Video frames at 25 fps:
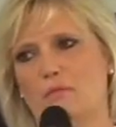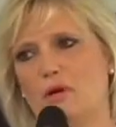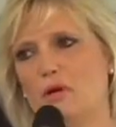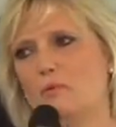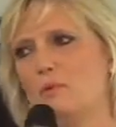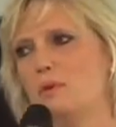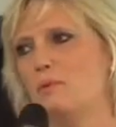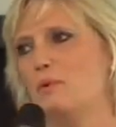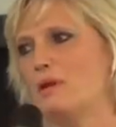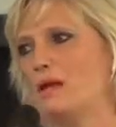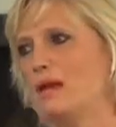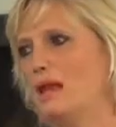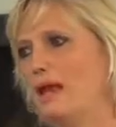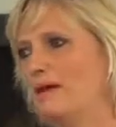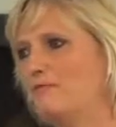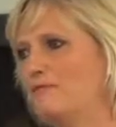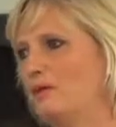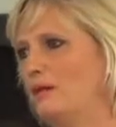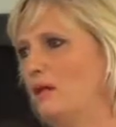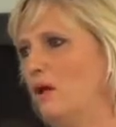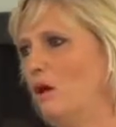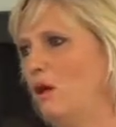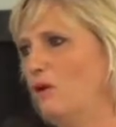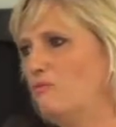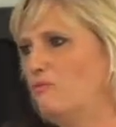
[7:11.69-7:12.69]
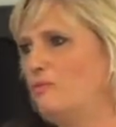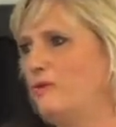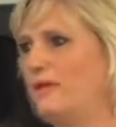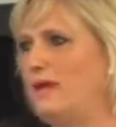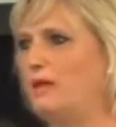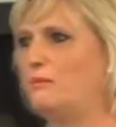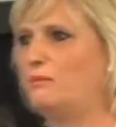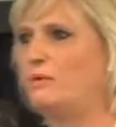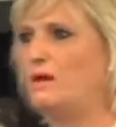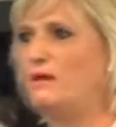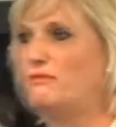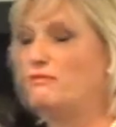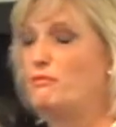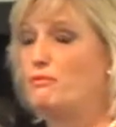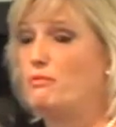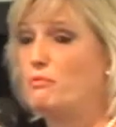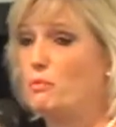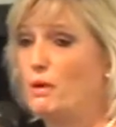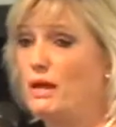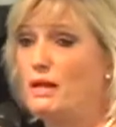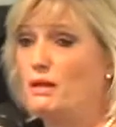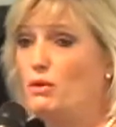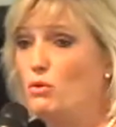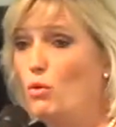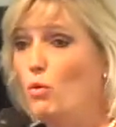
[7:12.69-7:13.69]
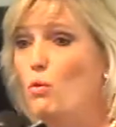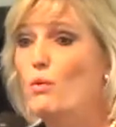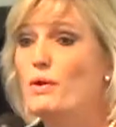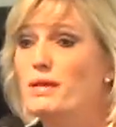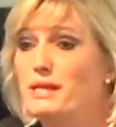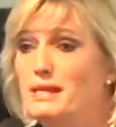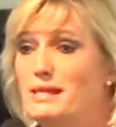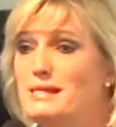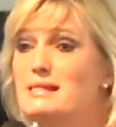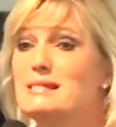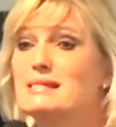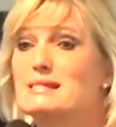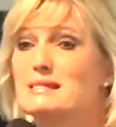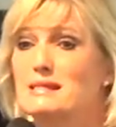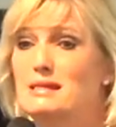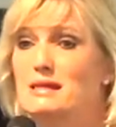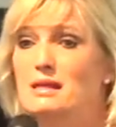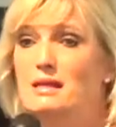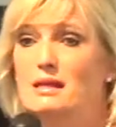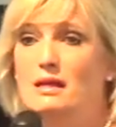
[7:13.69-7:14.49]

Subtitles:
where we would never laugh again, where noise,